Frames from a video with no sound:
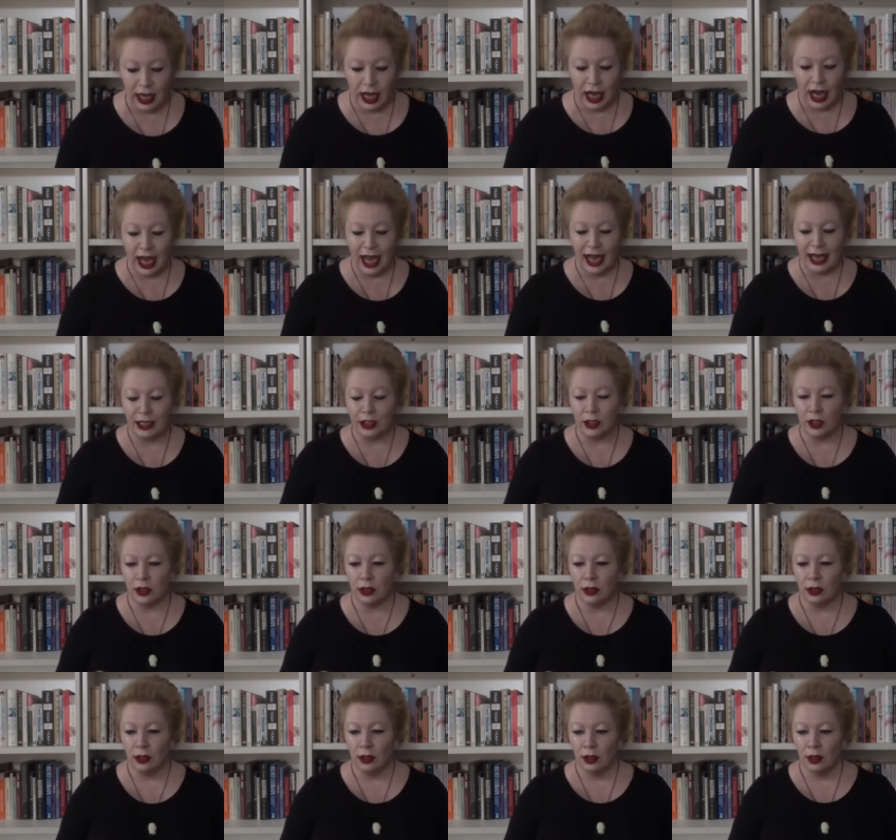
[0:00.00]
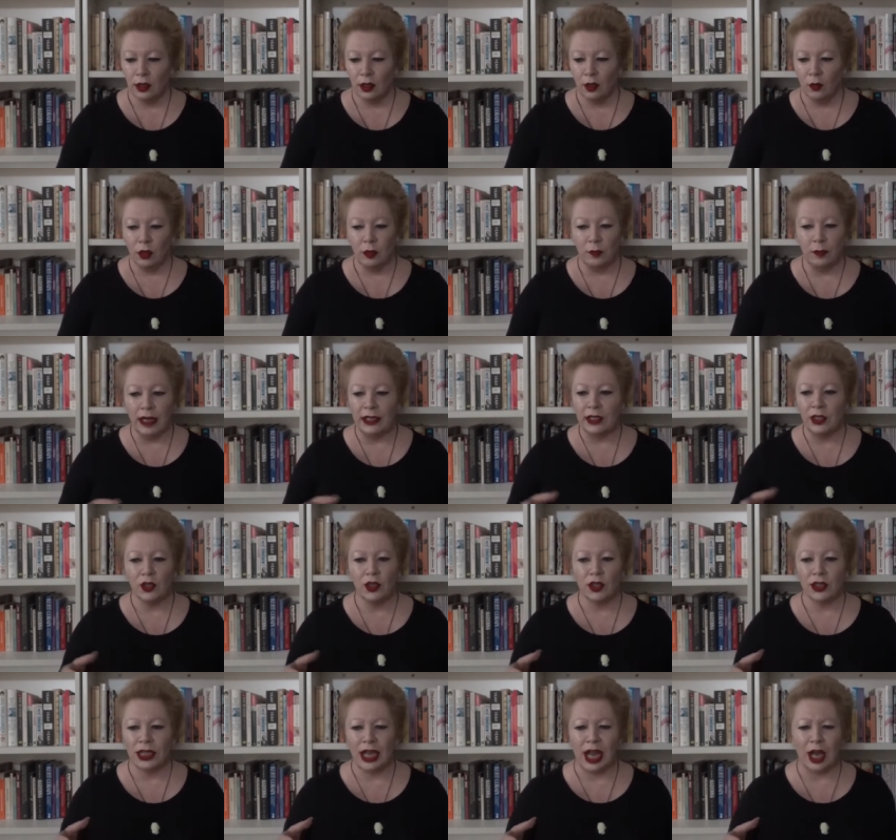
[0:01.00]
and with
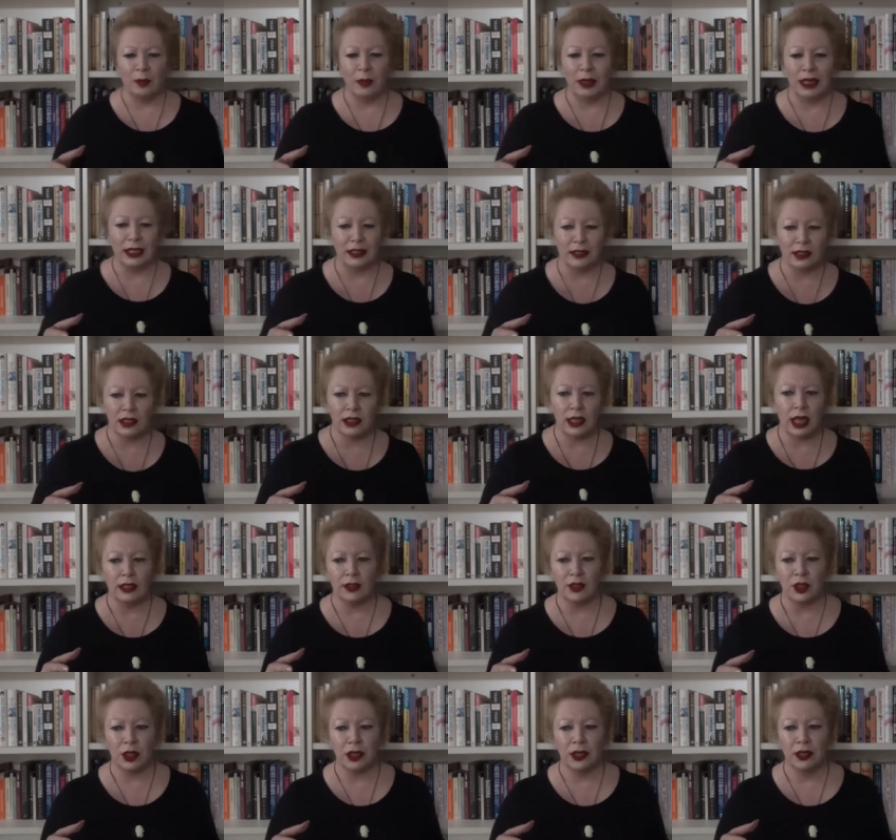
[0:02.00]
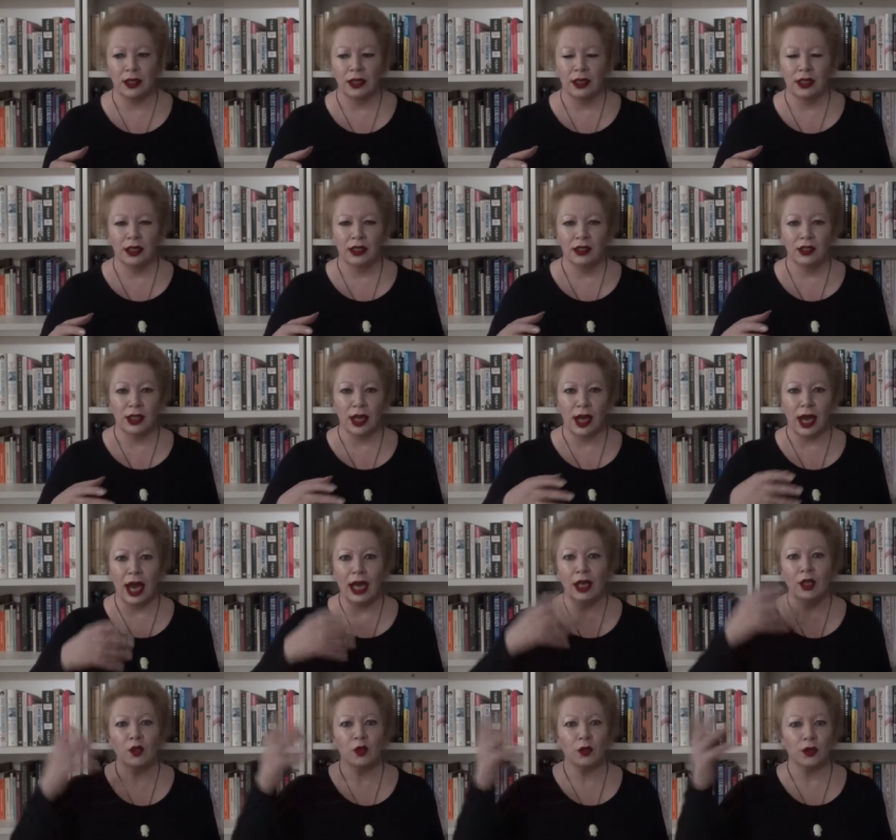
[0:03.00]
messages now being sent to
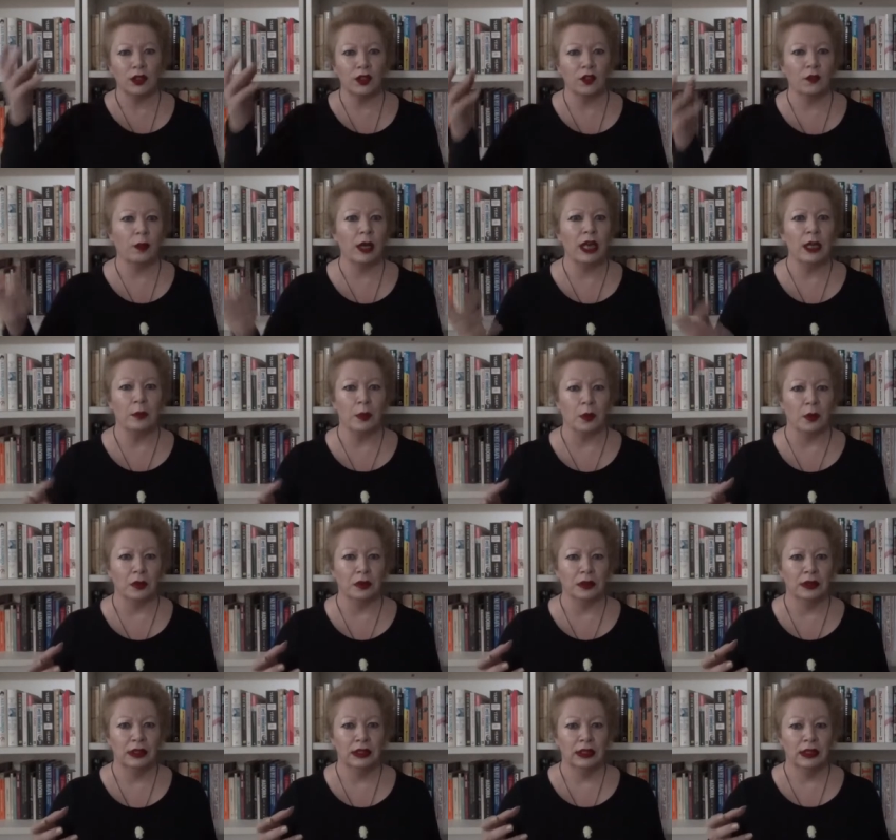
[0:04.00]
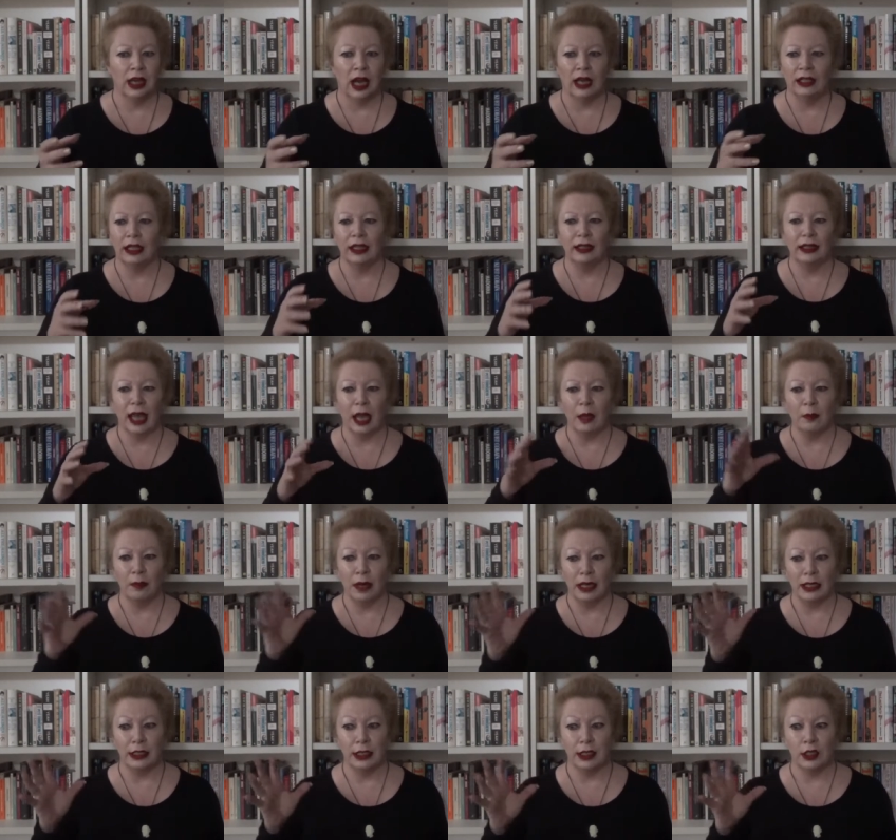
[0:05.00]
hundreds of people. And then that
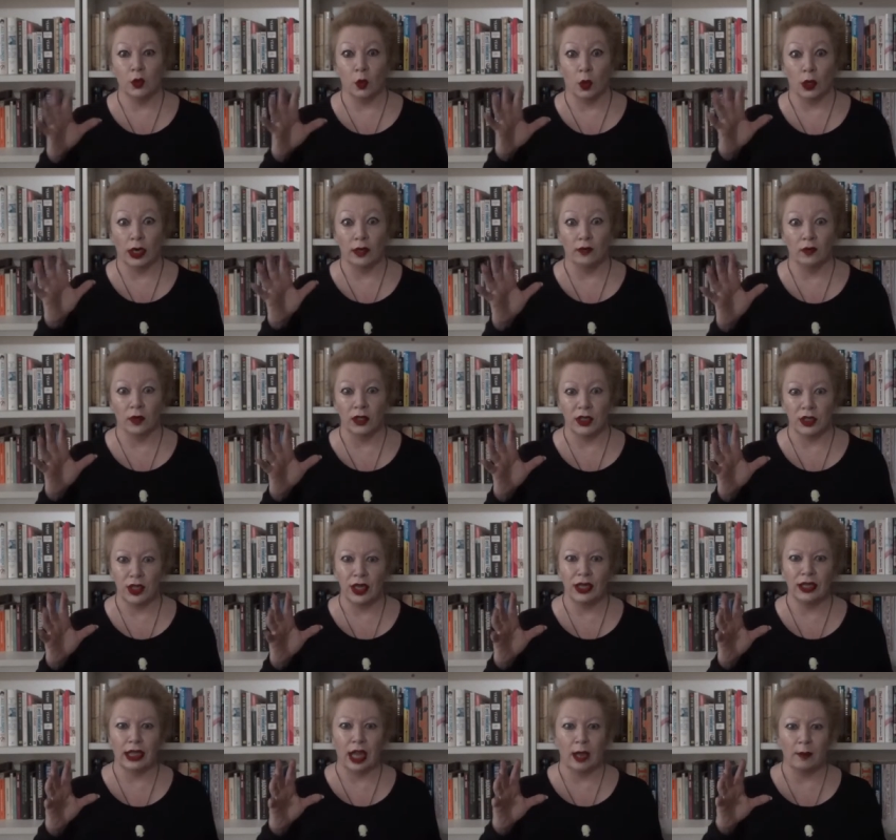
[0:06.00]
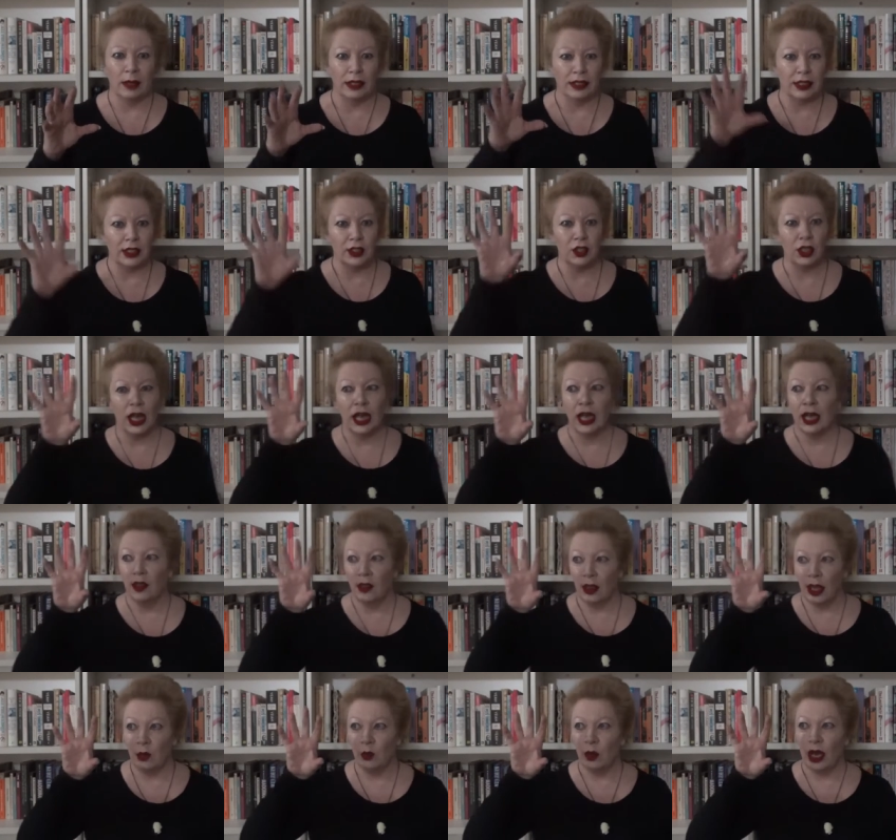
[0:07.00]
message, whatever is said in that message,
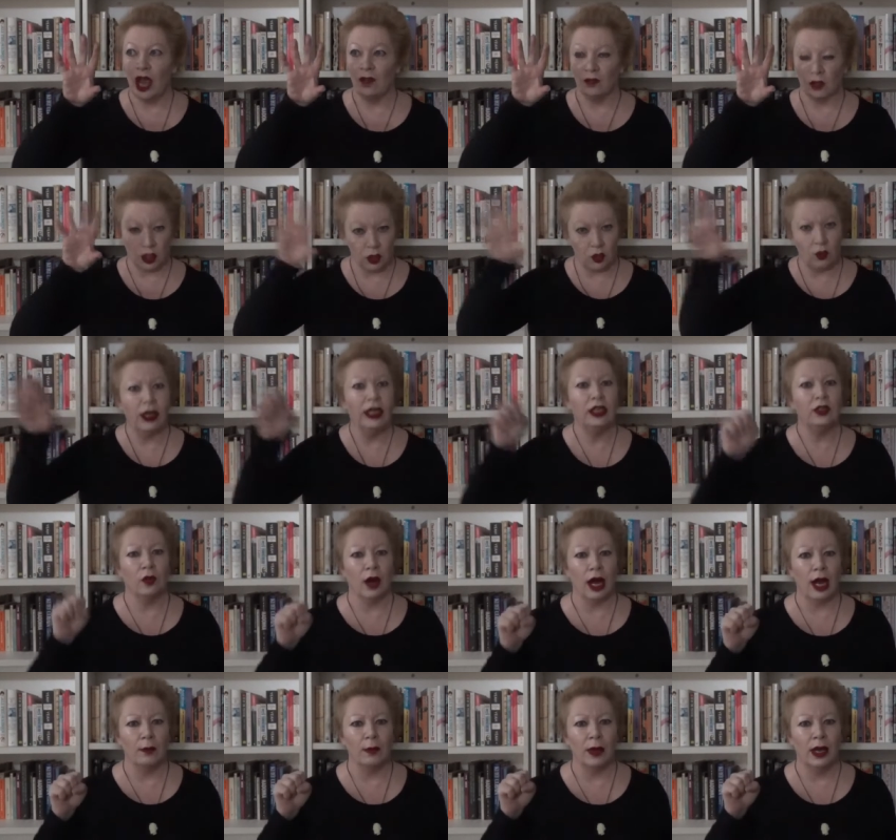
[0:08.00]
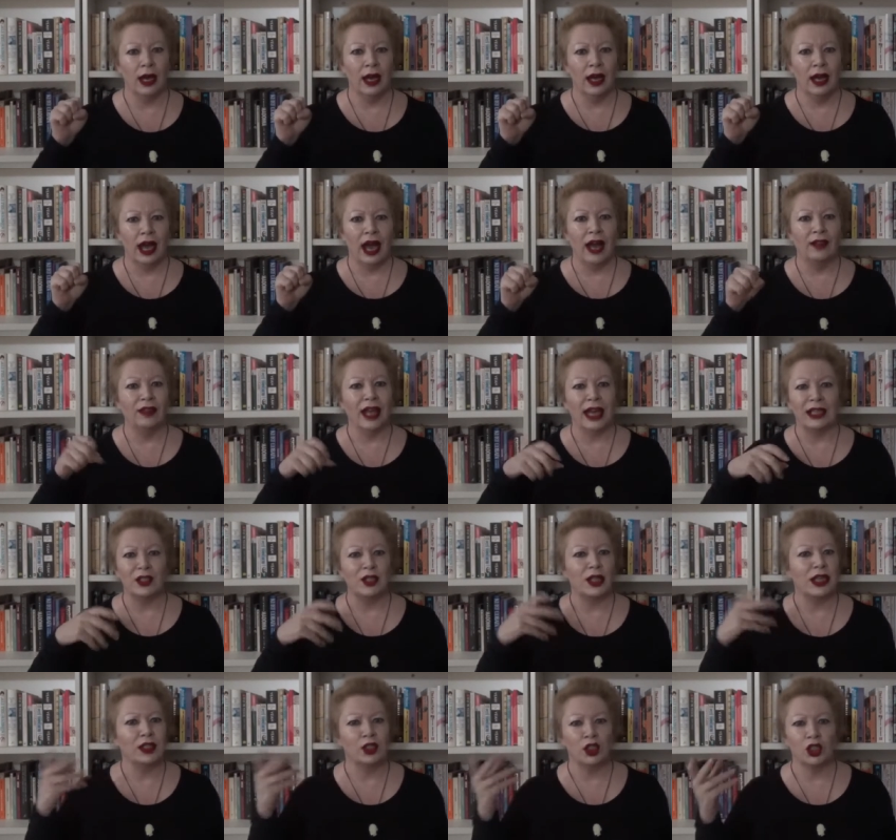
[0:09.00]
then we have a screen grab, and that's
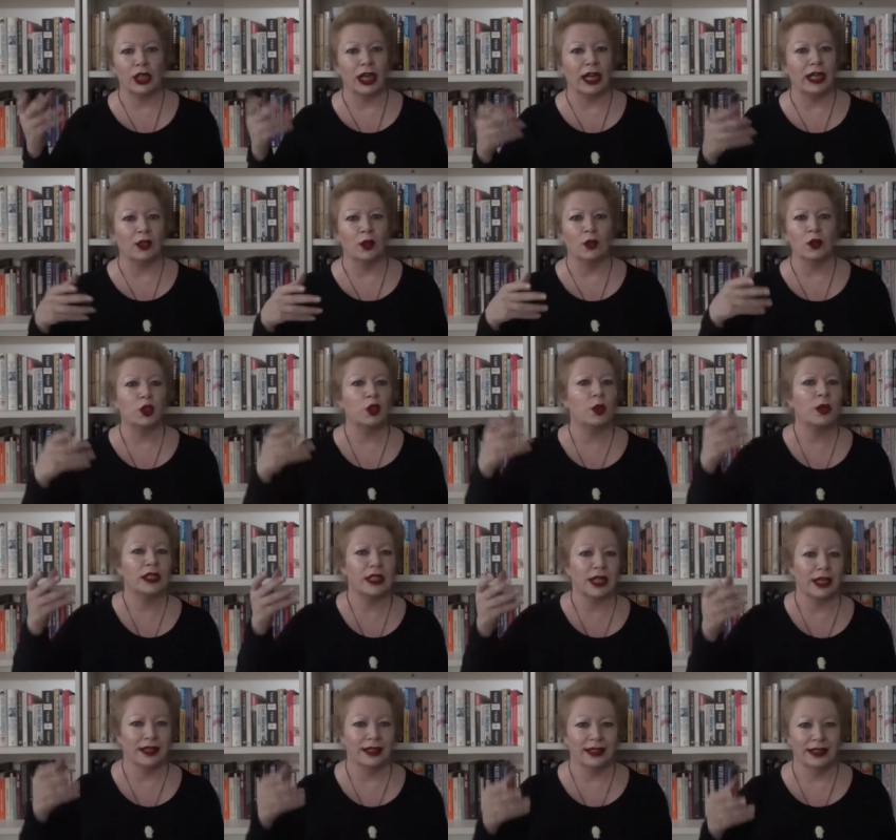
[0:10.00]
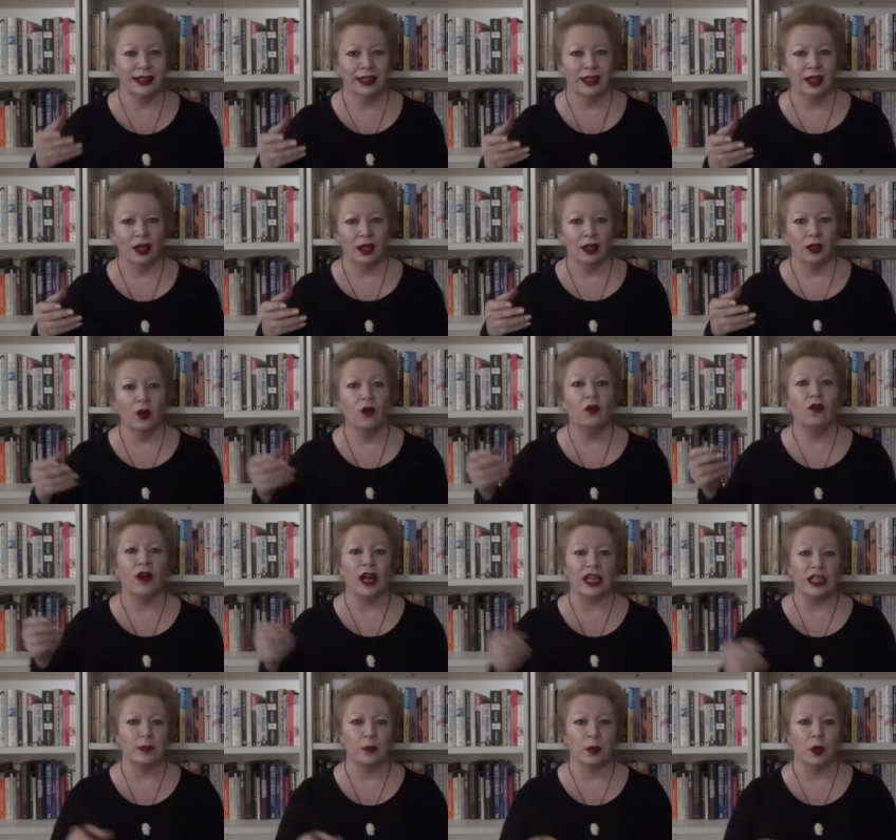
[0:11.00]
then shared on Twitter or
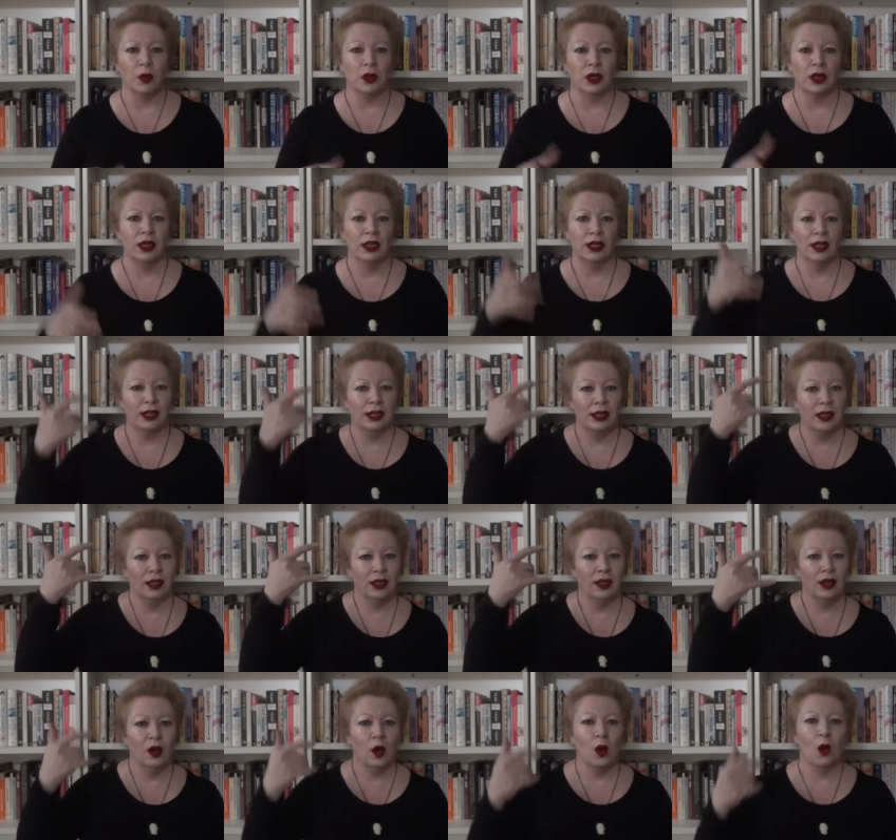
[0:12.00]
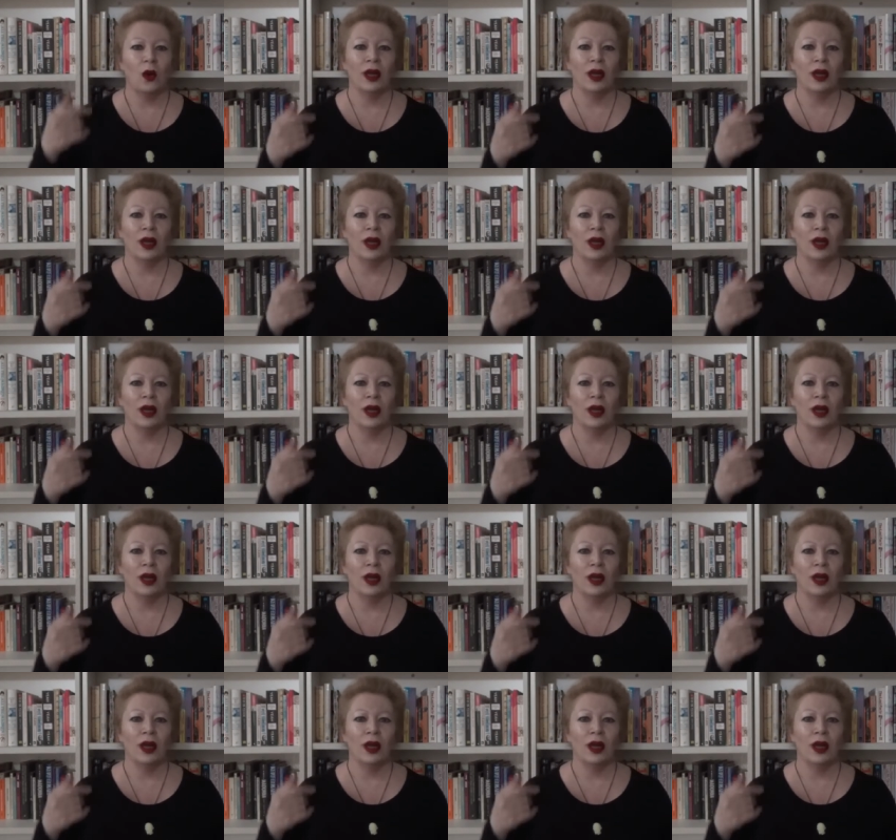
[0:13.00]
Facebook or